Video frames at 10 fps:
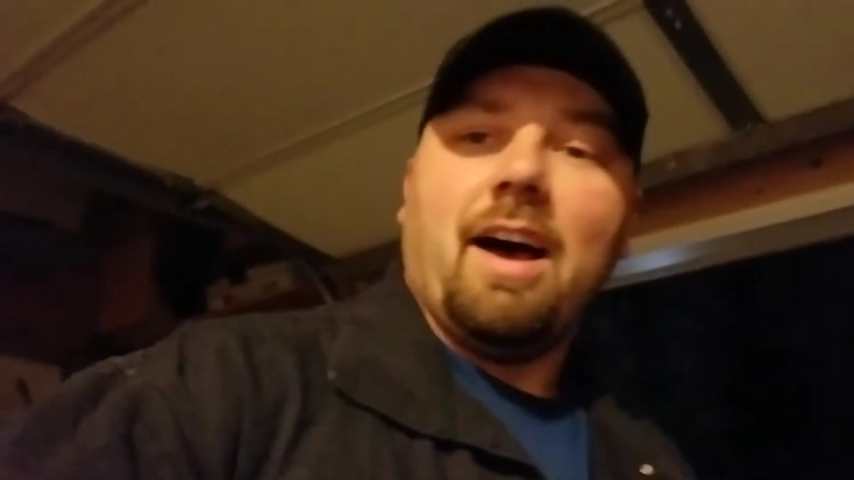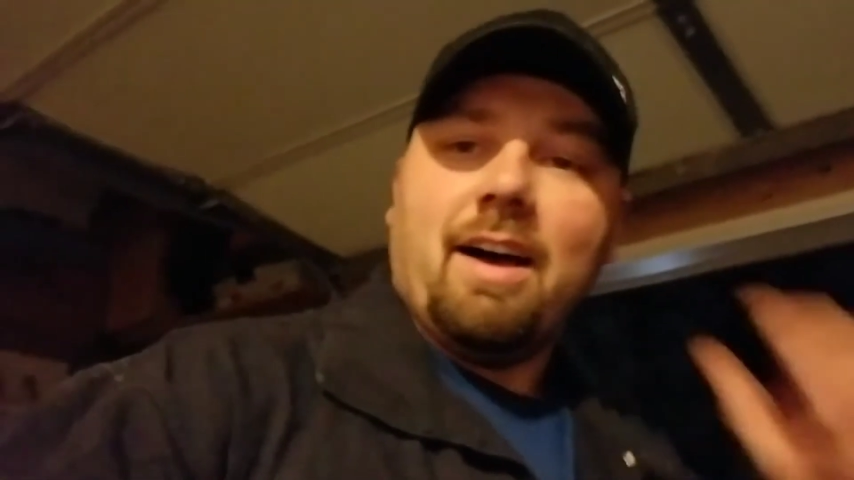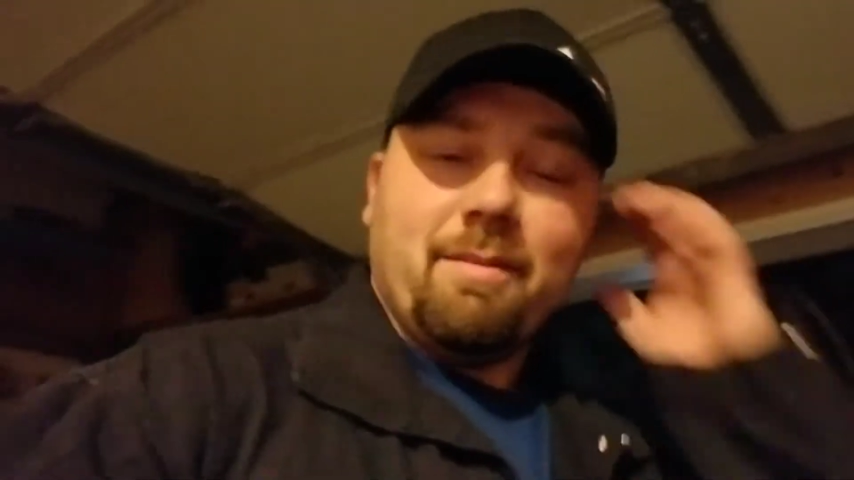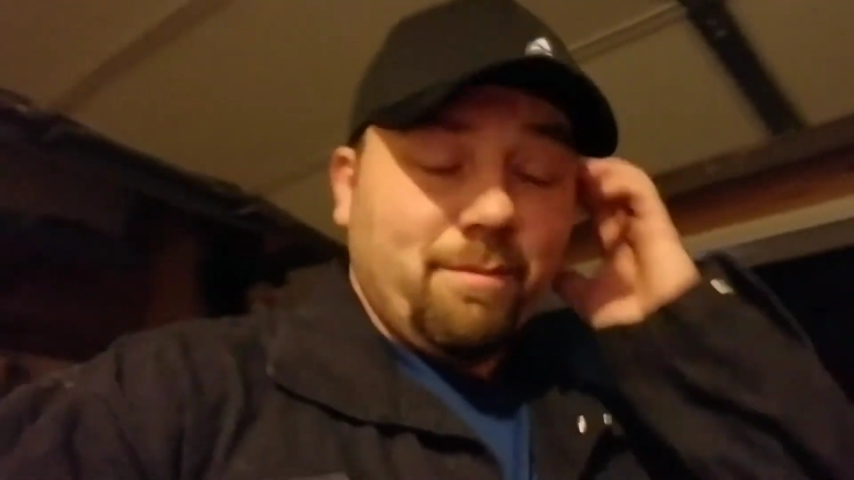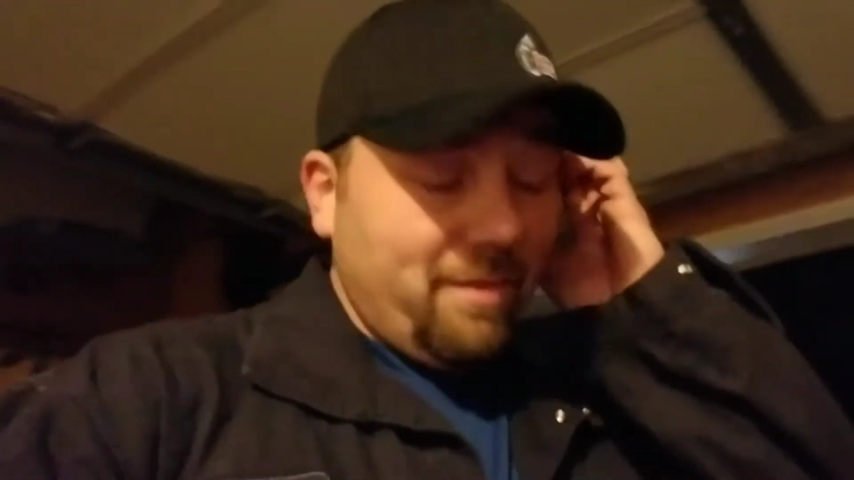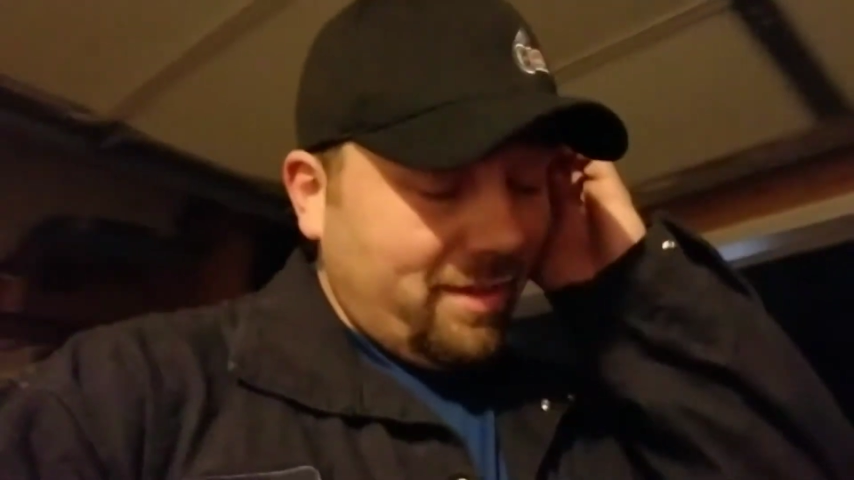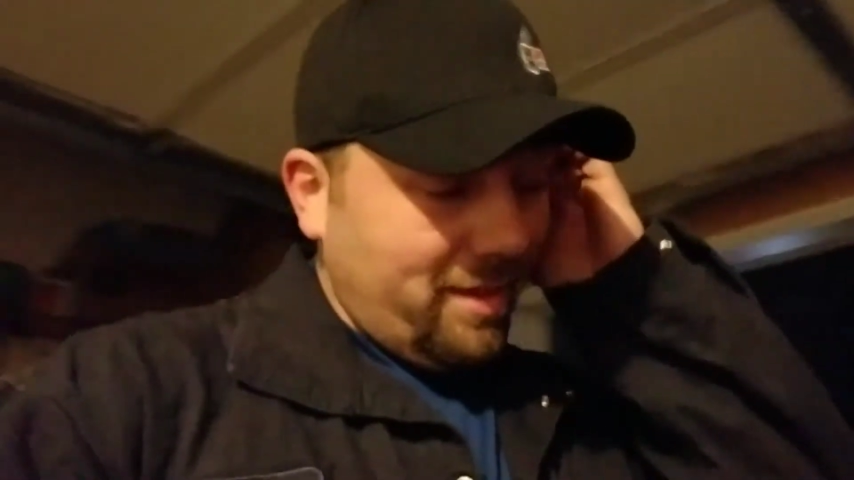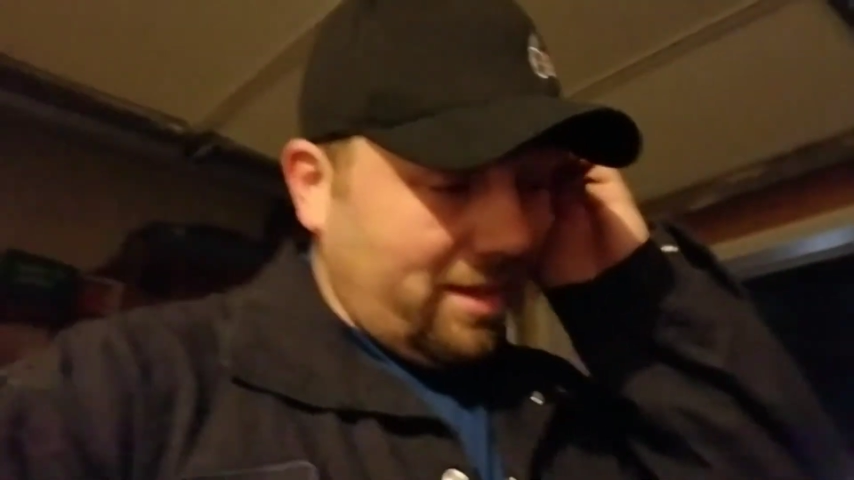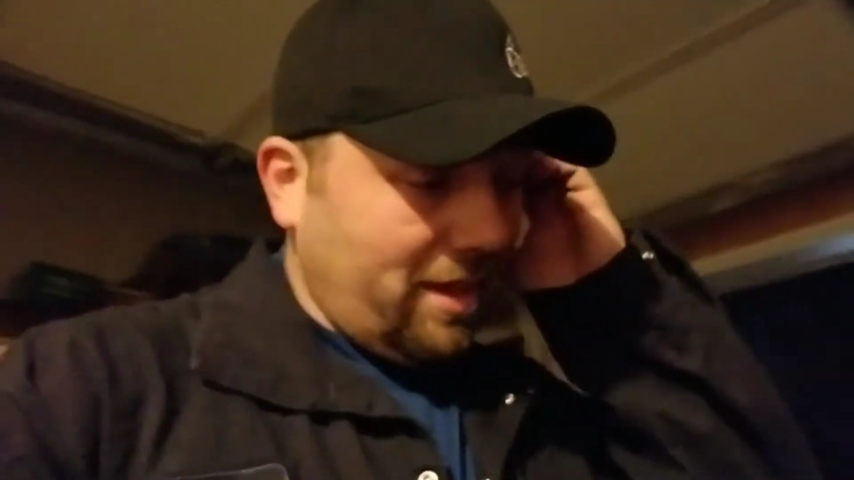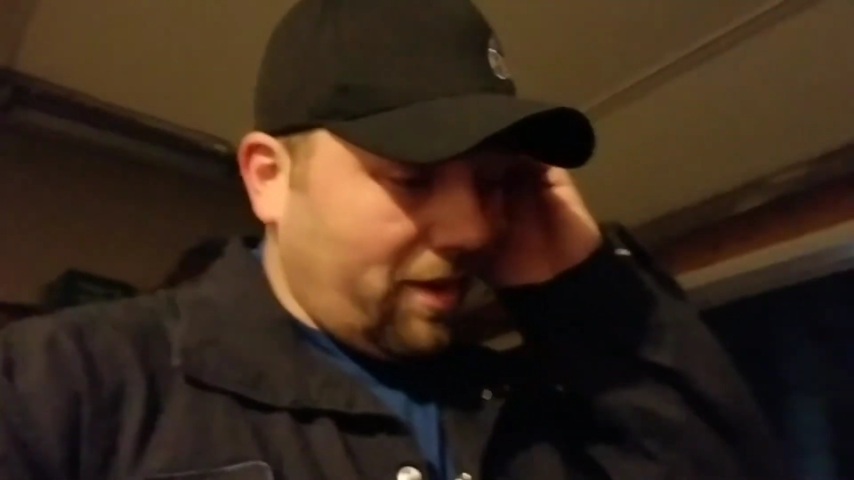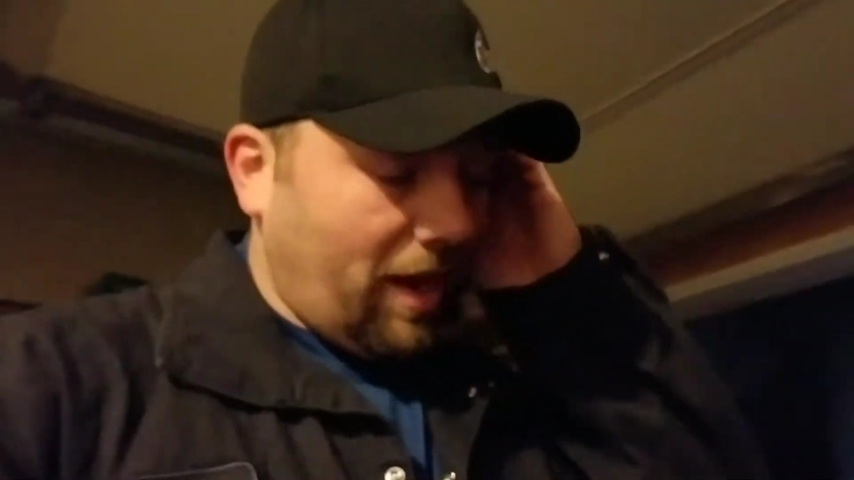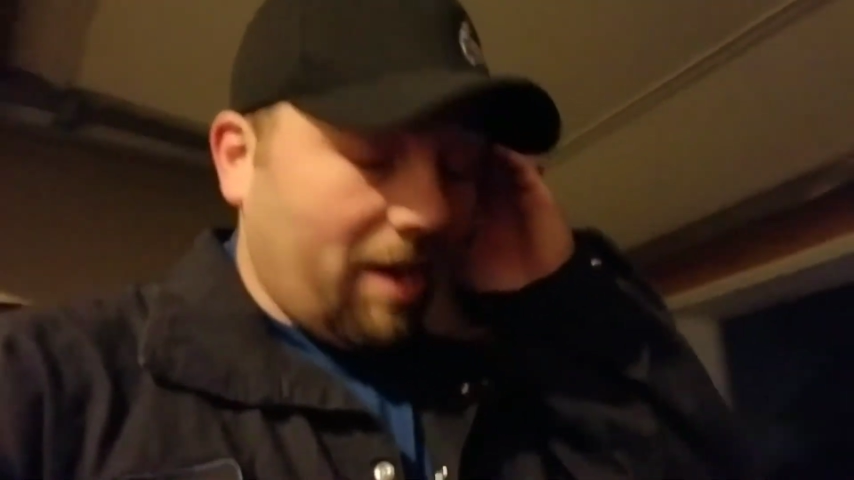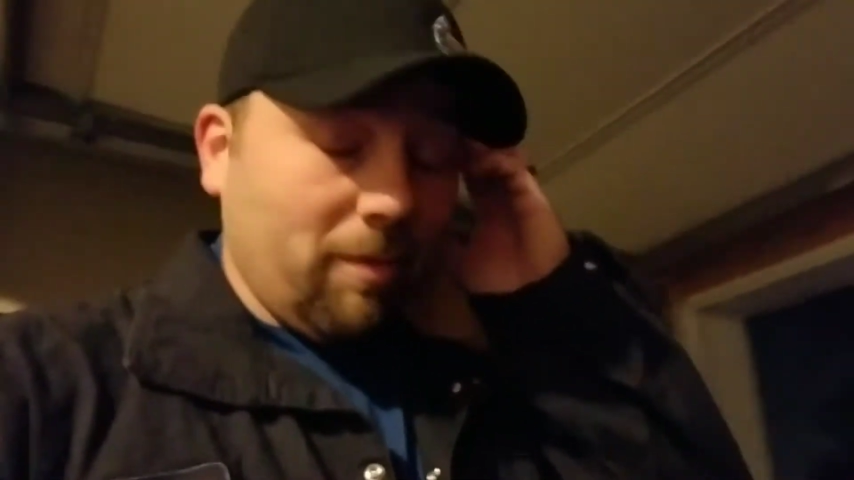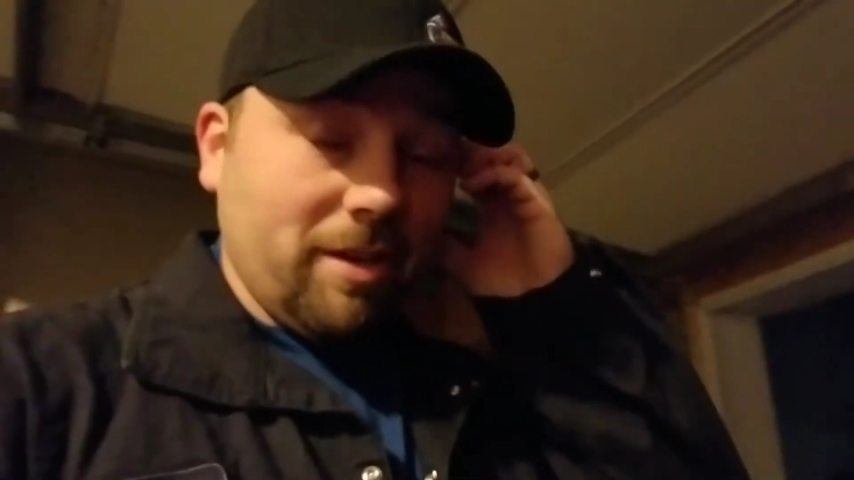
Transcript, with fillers: Um, I,